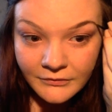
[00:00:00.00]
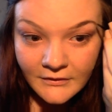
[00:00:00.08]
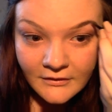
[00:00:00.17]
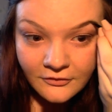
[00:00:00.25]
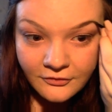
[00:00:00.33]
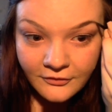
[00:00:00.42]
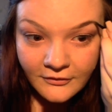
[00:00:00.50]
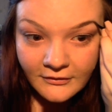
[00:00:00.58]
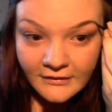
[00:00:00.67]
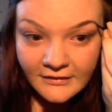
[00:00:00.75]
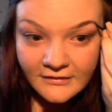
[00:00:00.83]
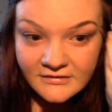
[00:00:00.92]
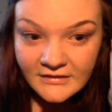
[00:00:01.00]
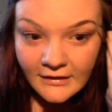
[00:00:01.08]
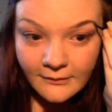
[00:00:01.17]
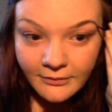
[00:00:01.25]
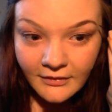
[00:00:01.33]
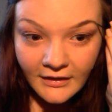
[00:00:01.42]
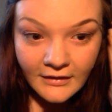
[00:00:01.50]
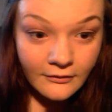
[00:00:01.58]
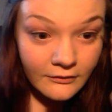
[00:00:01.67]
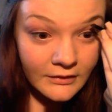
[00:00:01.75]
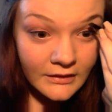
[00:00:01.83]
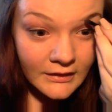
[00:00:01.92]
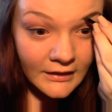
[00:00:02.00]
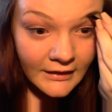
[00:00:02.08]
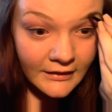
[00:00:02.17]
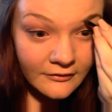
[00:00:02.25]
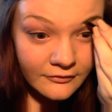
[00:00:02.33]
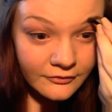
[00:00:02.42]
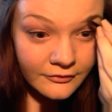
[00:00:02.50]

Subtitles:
Just following the shape that I already have